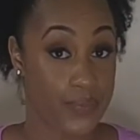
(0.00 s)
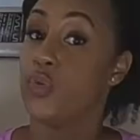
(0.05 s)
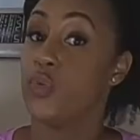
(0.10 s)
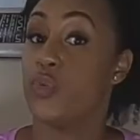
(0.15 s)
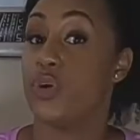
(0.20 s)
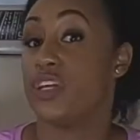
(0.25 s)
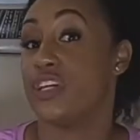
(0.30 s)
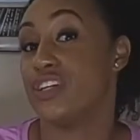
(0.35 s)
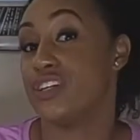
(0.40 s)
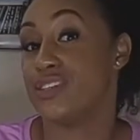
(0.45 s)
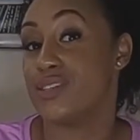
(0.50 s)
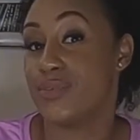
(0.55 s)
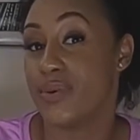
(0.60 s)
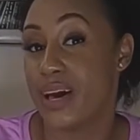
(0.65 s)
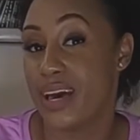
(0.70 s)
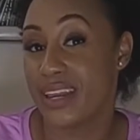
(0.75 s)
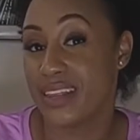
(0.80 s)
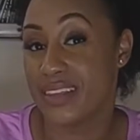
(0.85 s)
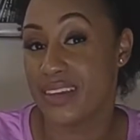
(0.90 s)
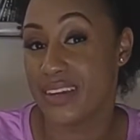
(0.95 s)
When you're
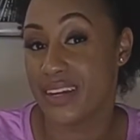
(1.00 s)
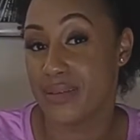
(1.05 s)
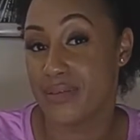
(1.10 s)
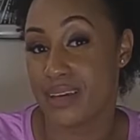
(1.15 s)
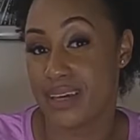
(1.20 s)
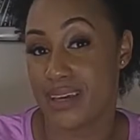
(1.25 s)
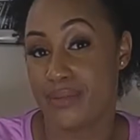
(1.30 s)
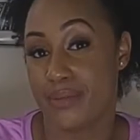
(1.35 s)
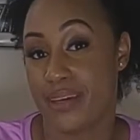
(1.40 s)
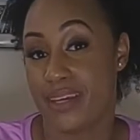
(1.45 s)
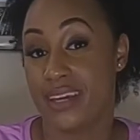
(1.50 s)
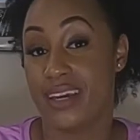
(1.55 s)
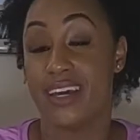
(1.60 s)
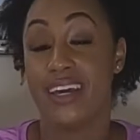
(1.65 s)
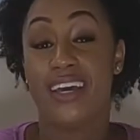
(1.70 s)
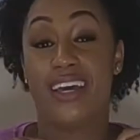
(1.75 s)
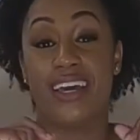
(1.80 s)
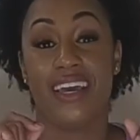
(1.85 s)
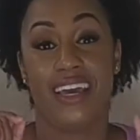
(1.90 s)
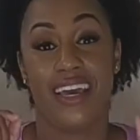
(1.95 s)
swaddling your baby,
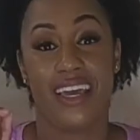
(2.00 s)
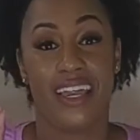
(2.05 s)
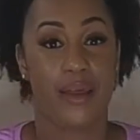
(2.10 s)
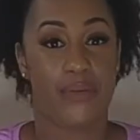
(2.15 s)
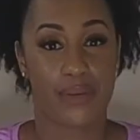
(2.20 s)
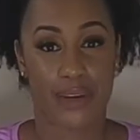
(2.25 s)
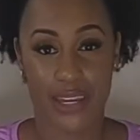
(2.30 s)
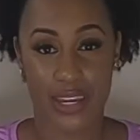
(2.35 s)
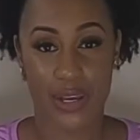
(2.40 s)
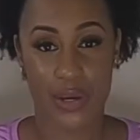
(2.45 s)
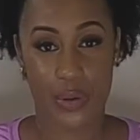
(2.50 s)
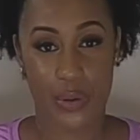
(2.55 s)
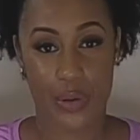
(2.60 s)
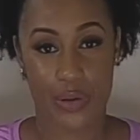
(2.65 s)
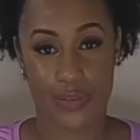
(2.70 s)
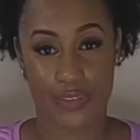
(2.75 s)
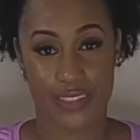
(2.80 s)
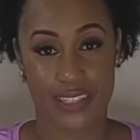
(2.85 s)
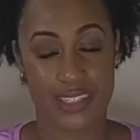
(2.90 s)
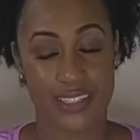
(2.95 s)
and I'm going to go
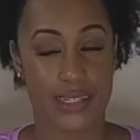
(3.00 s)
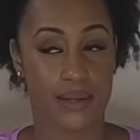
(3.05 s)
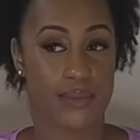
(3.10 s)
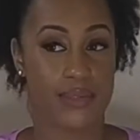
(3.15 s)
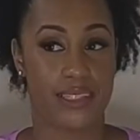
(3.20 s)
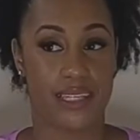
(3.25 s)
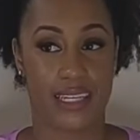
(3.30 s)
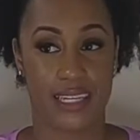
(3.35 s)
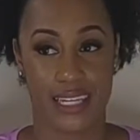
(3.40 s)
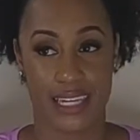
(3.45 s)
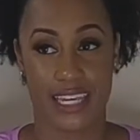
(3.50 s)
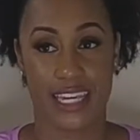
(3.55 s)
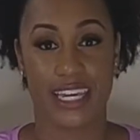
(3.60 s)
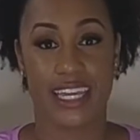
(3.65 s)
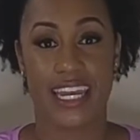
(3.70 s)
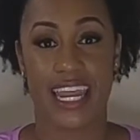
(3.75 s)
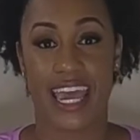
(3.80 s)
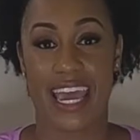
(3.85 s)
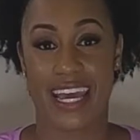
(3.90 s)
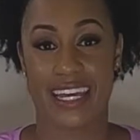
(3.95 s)
over these steps
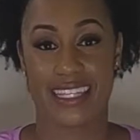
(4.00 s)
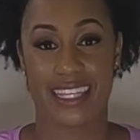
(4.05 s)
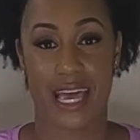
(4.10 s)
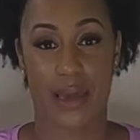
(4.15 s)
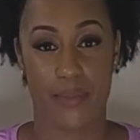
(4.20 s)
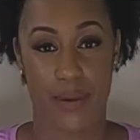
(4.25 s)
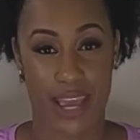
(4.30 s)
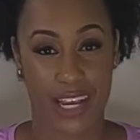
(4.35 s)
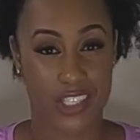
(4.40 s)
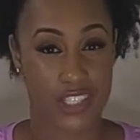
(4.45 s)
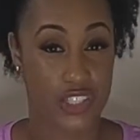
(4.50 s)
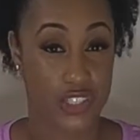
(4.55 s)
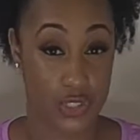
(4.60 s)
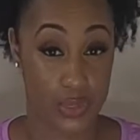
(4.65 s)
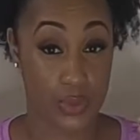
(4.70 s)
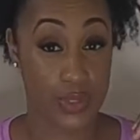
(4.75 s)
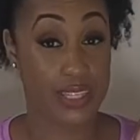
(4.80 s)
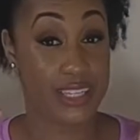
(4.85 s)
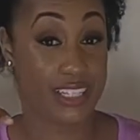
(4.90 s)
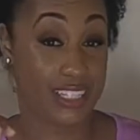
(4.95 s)
again as I'm actually
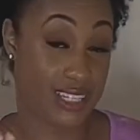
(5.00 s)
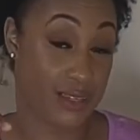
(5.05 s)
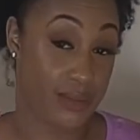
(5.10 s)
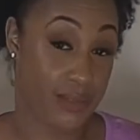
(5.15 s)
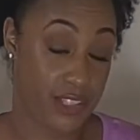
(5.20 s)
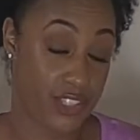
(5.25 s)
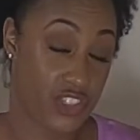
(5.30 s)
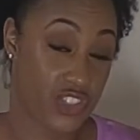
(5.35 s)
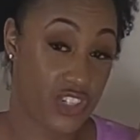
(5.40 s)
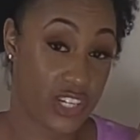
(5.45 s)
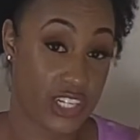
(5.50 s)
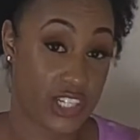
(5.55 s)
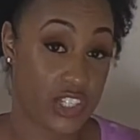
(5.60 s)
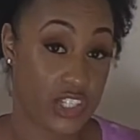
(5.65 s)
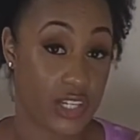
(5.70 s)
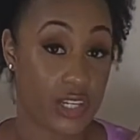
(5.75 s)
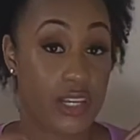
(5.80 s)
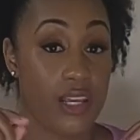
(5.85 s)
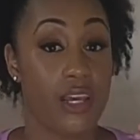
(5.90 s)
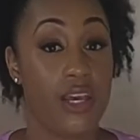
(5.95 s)
doing the
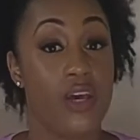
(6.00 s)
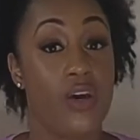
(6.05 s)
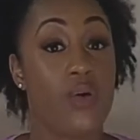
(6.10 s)
demonstration.